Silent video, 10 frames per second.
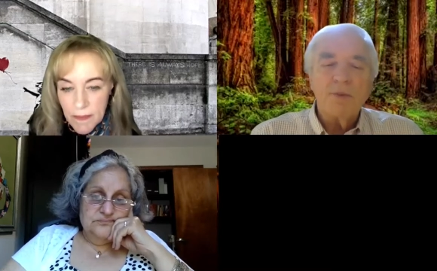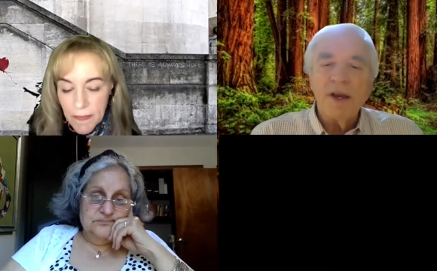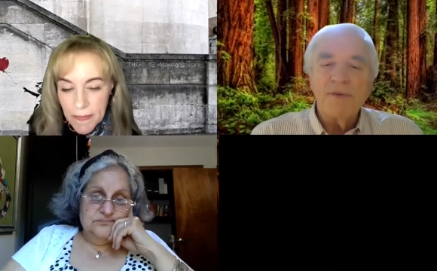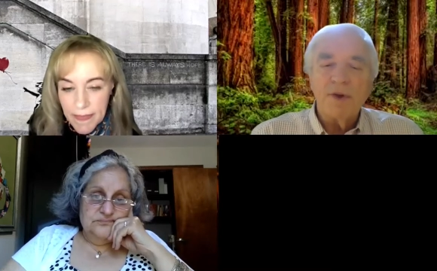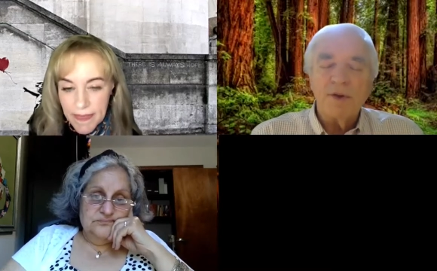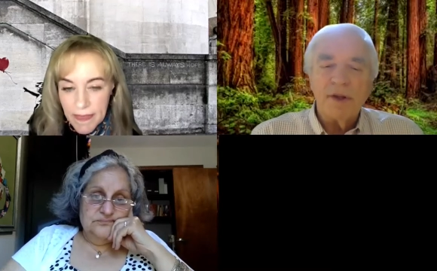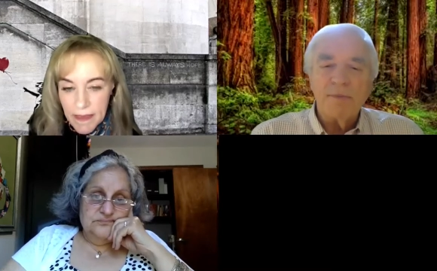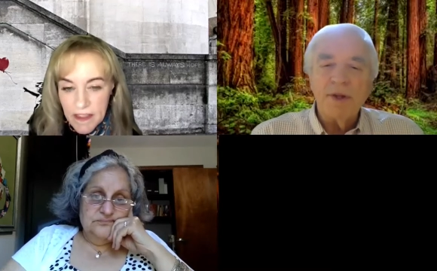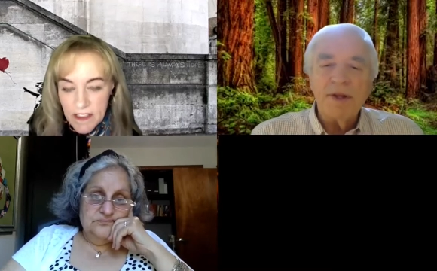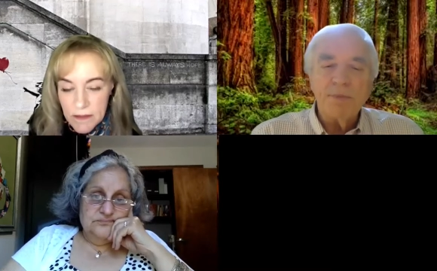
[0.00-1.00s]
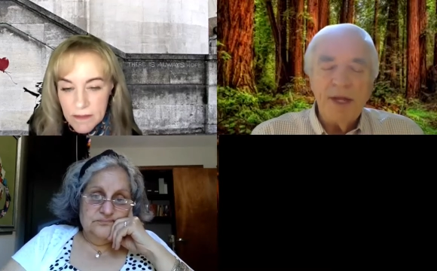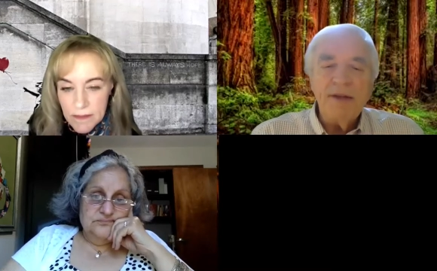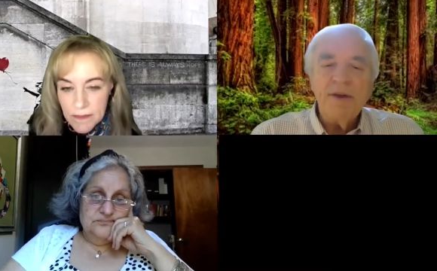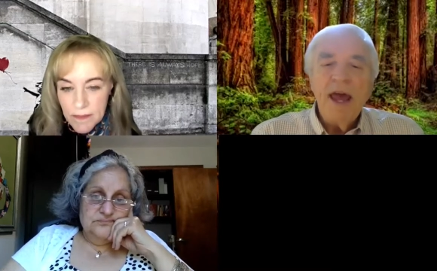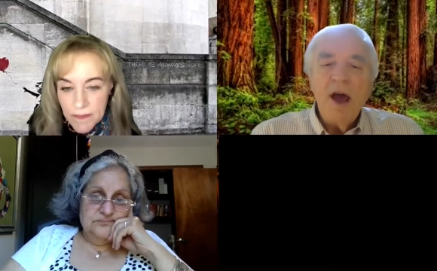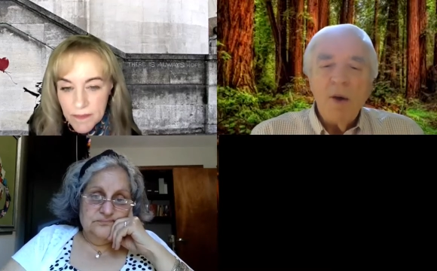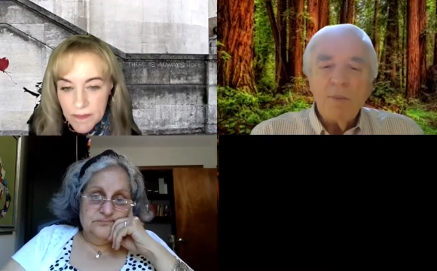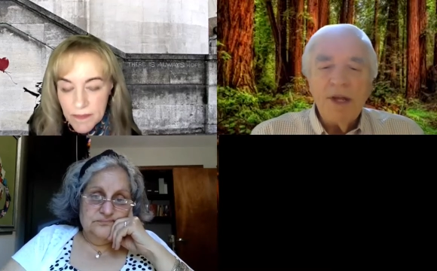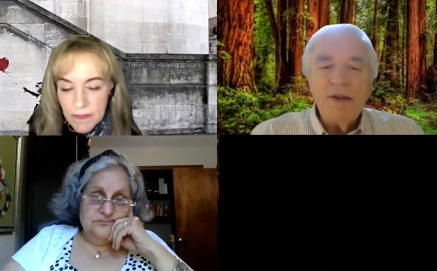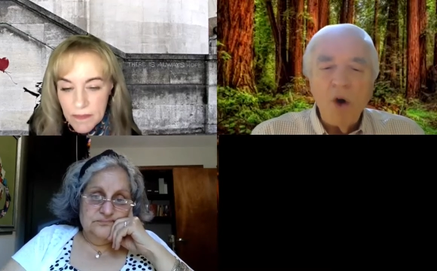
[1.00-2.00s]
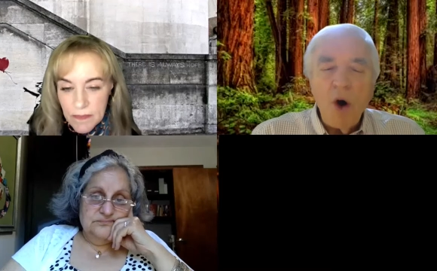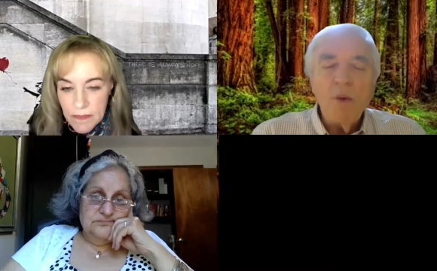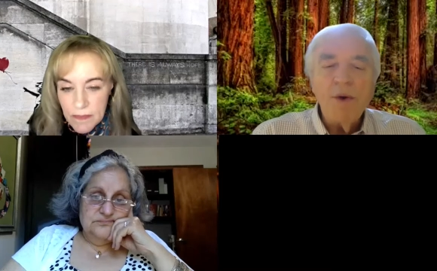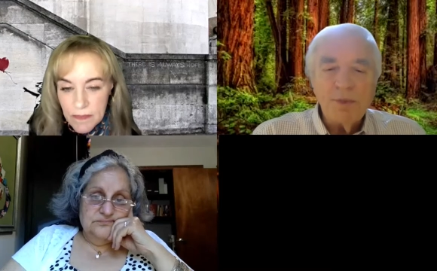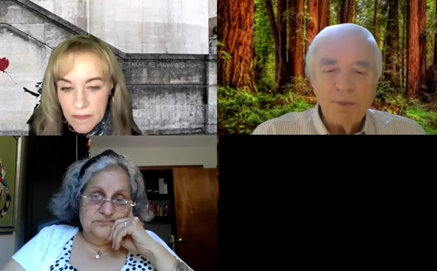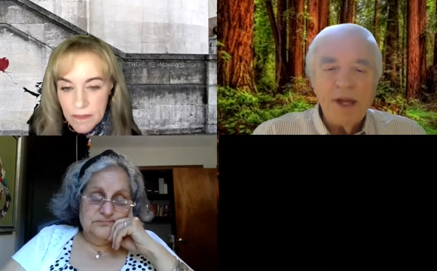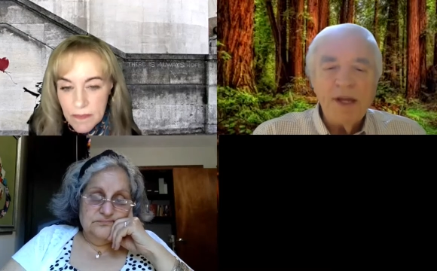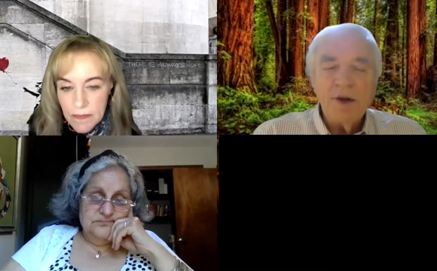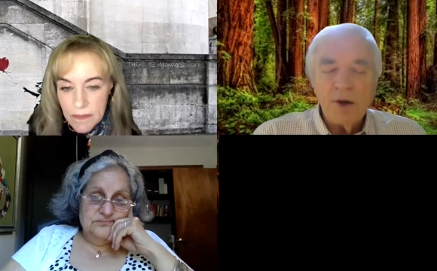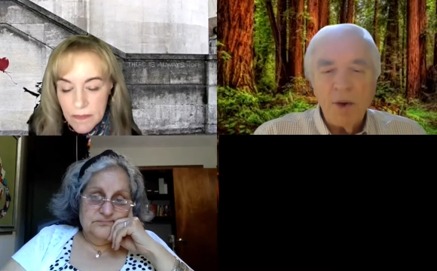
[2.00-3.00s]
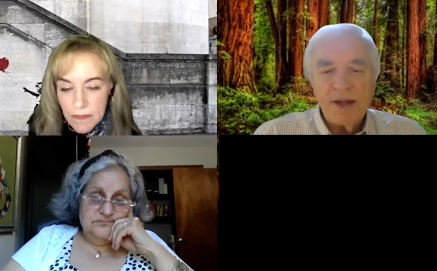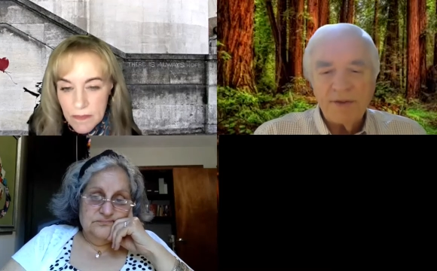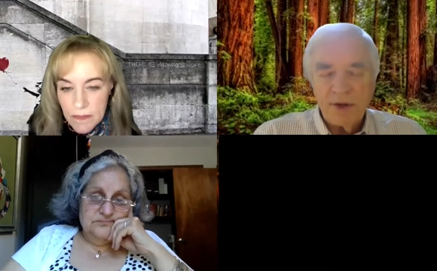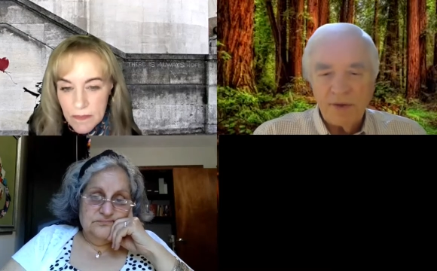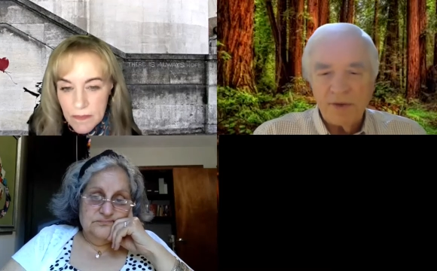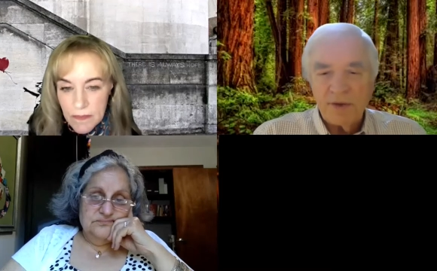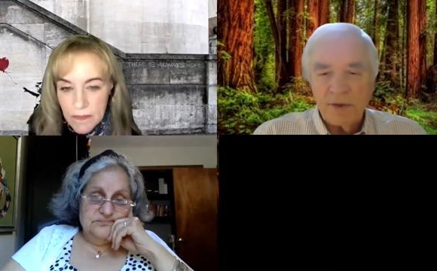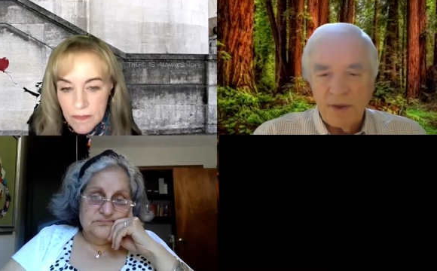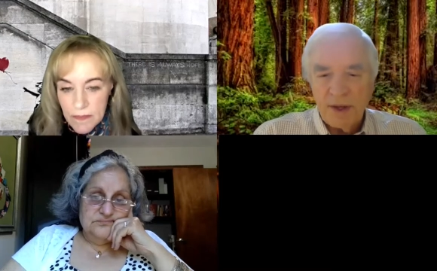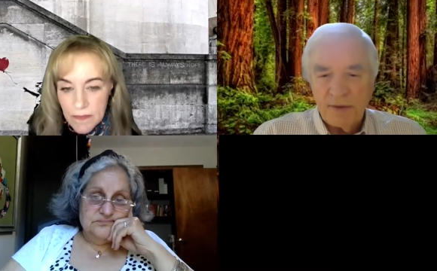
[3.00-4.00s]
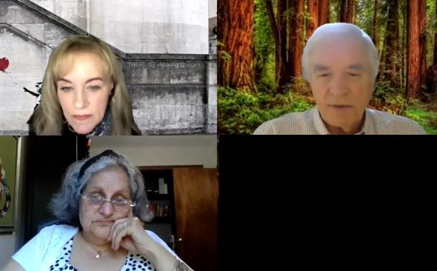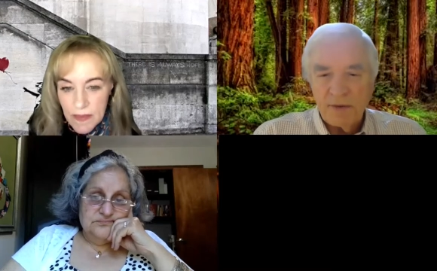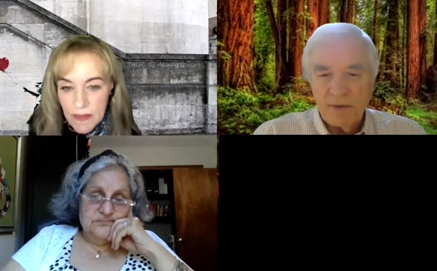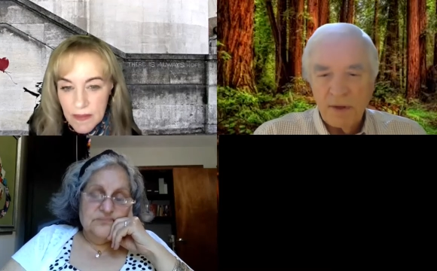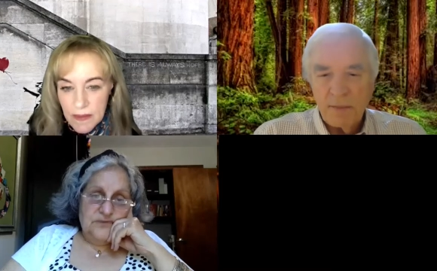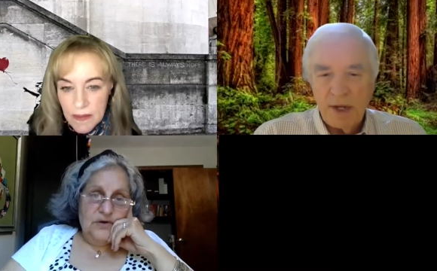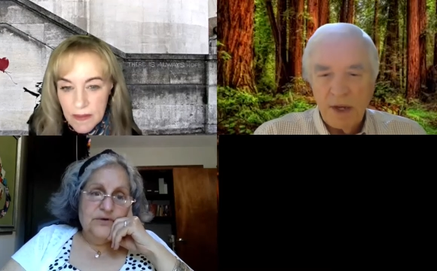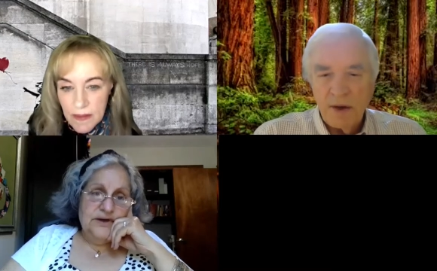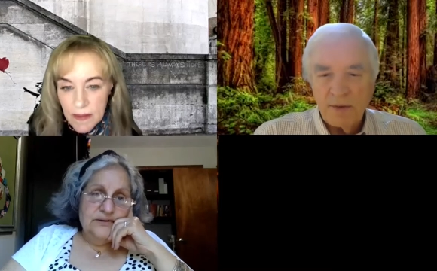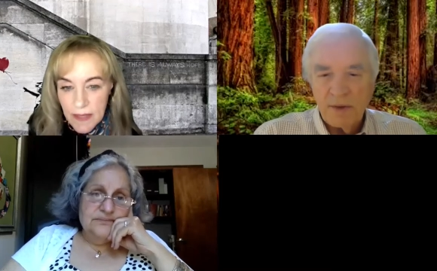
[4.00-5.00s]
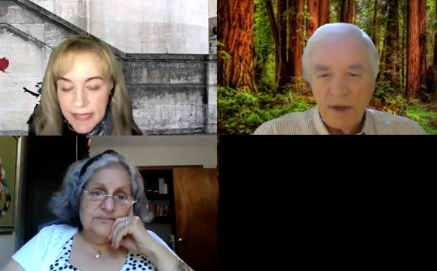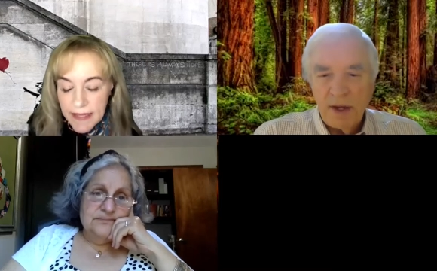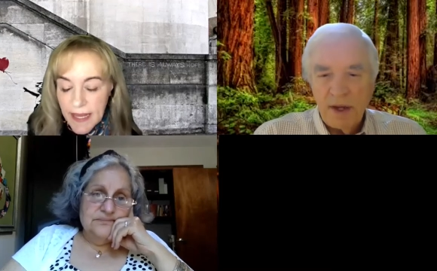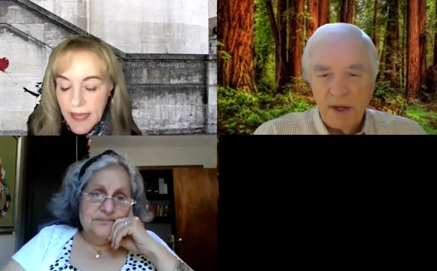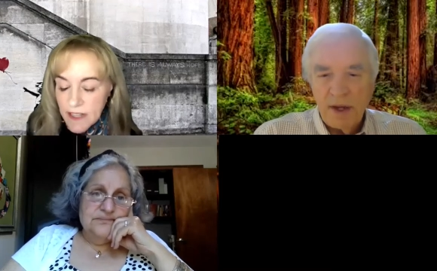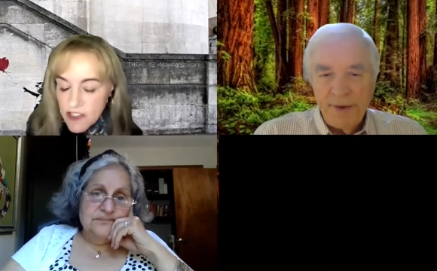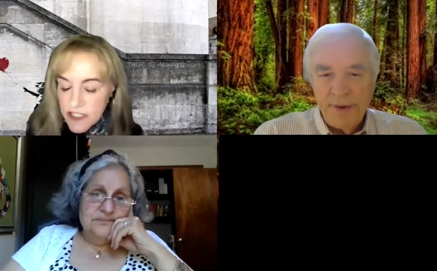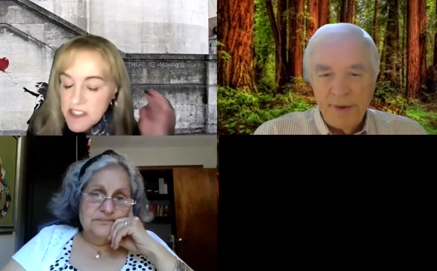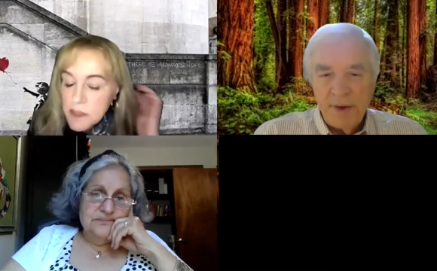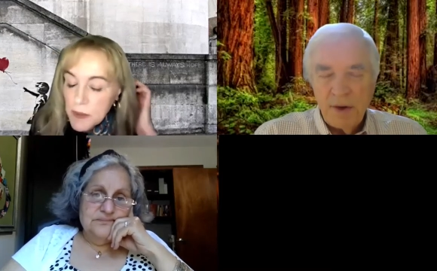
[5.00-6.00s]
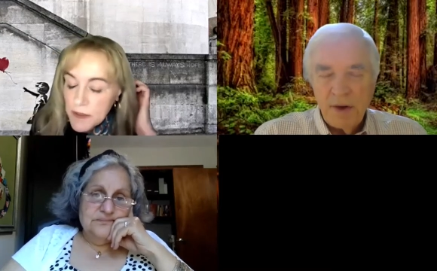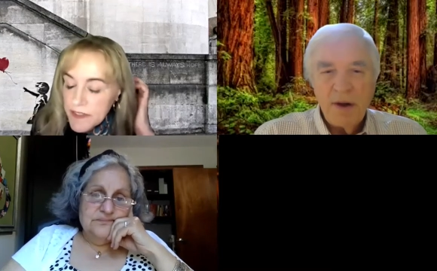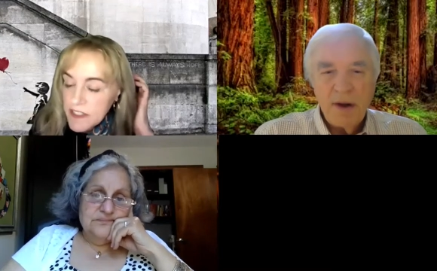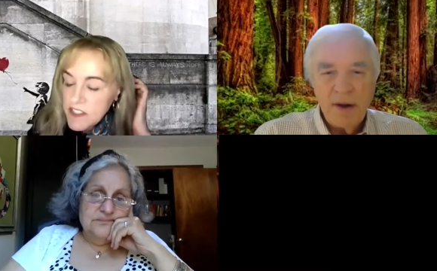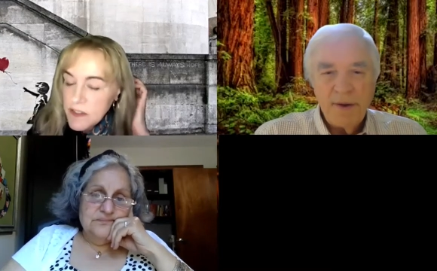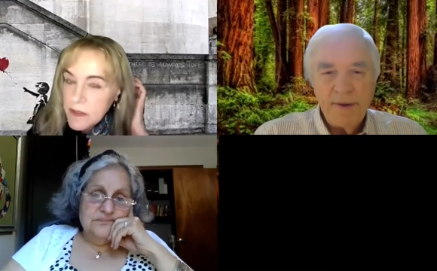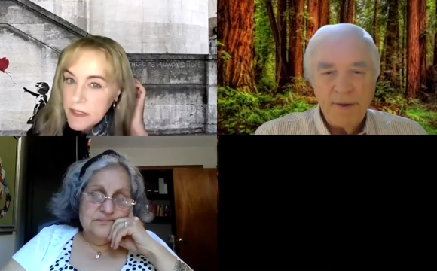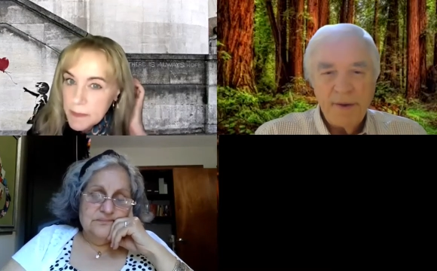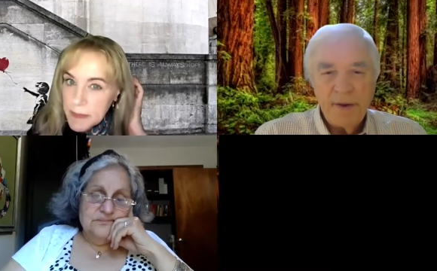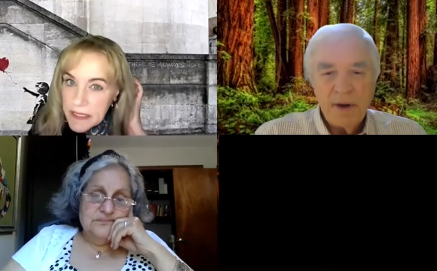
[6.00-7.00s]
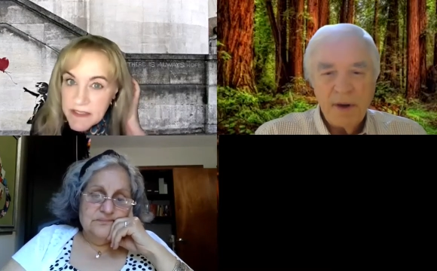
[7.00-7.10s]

Speaker 1: wonderful. Please always bring your questions to this.
Speaker 2: Because... And she's a perfect student, because